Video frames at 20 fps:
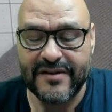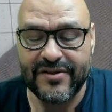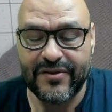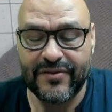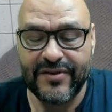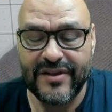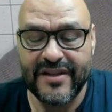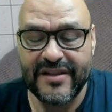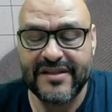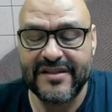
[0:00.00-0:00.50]
So
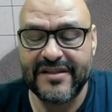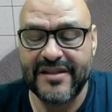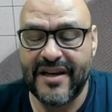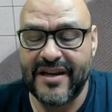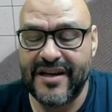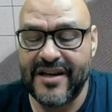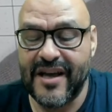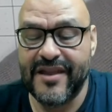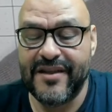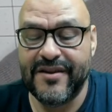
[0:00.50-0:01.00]
this is
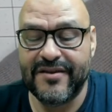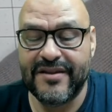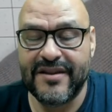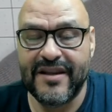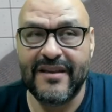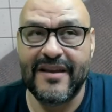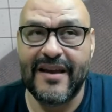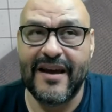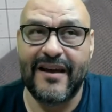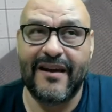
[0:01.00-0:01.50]
another
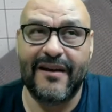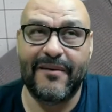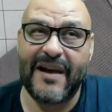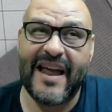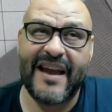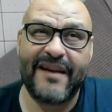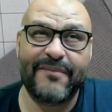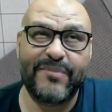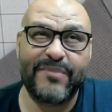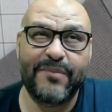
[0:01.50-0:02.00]
thing that a
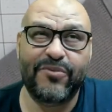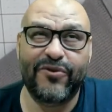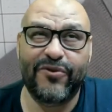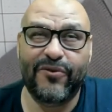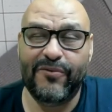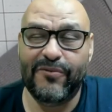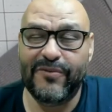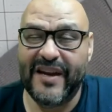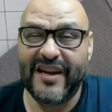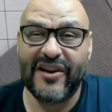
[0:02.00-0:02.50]
lot of people
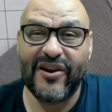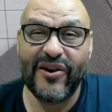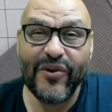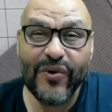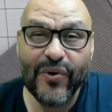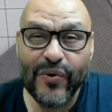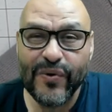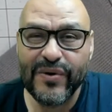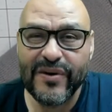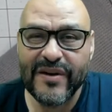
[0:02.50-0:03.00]
don't
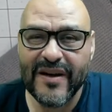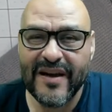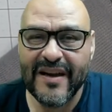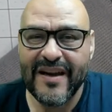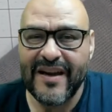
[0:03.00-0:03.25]
include.